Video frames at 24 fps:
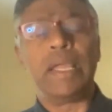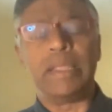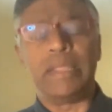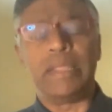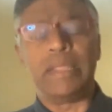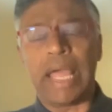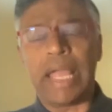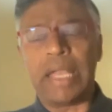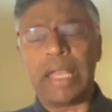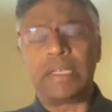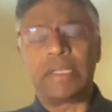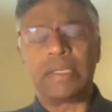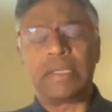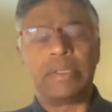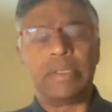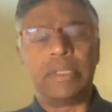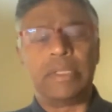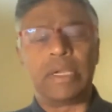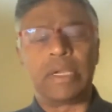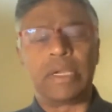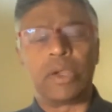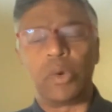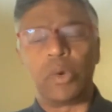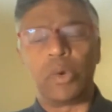that
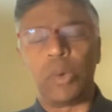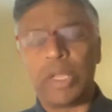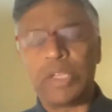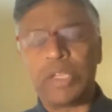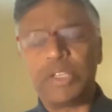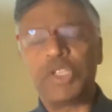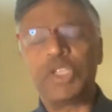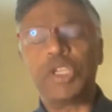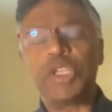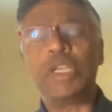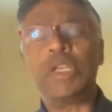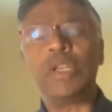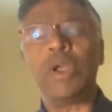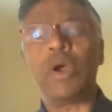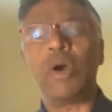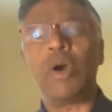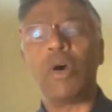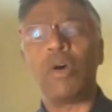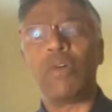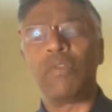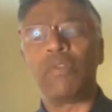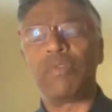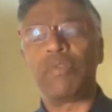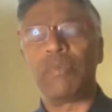the question
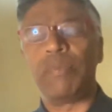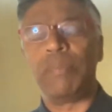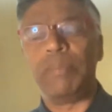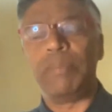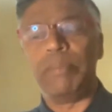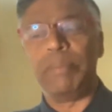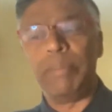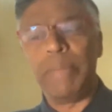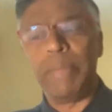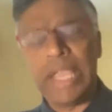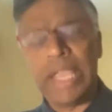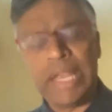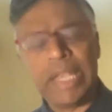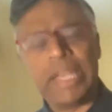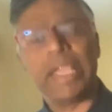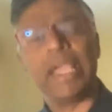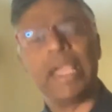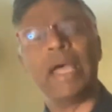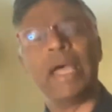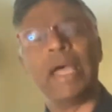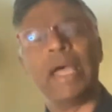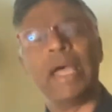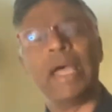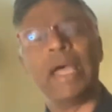of
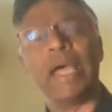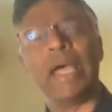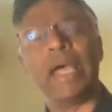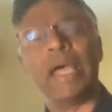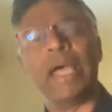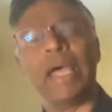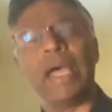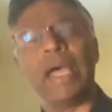media